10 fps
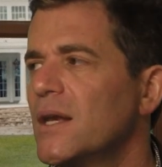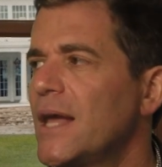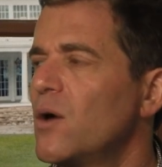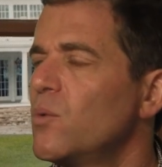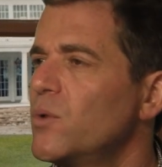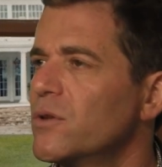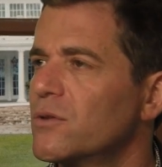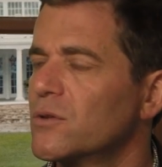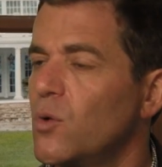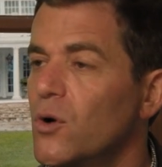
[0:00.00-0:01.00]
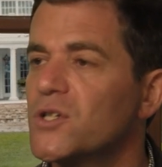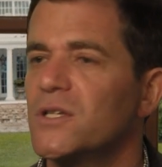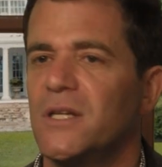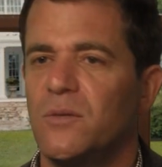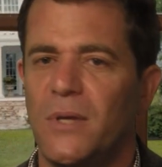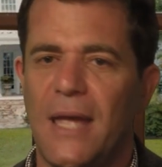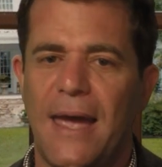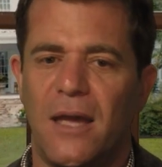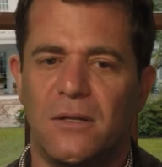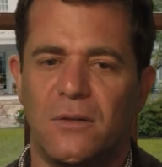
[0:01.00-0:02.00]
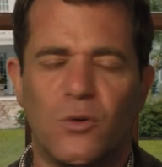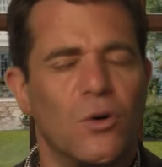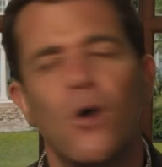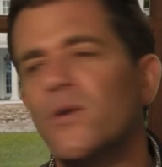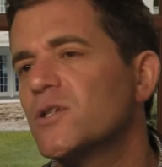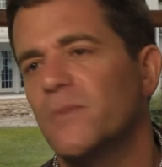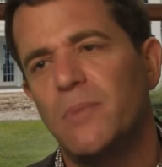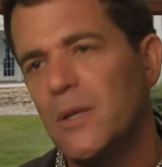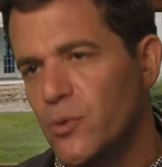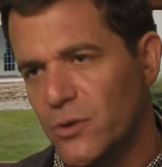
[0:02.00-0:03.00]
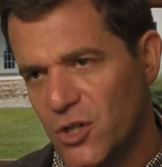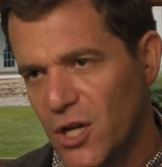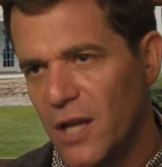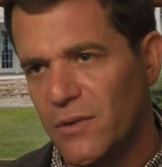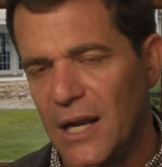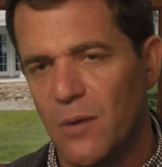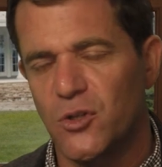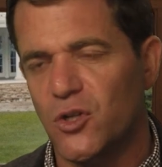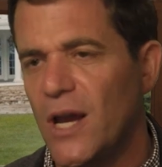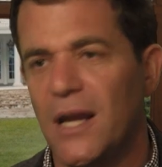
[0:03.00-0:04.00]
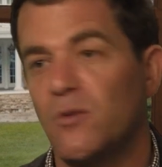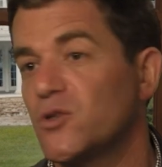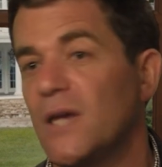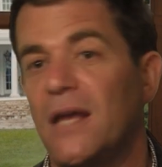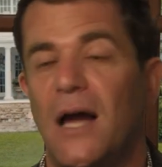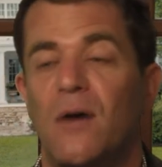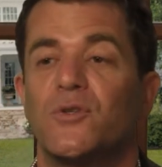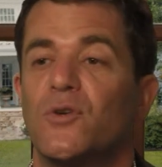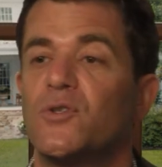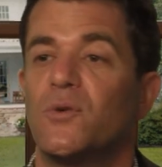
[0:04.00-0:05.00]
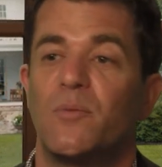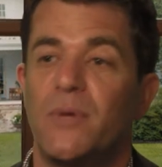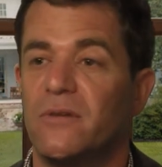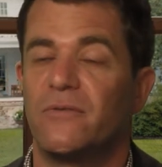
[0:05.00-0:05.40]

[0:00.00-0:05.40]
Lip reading: Now with Cordially, there were always so many people in shot that I was trying, and I was also in a bit of,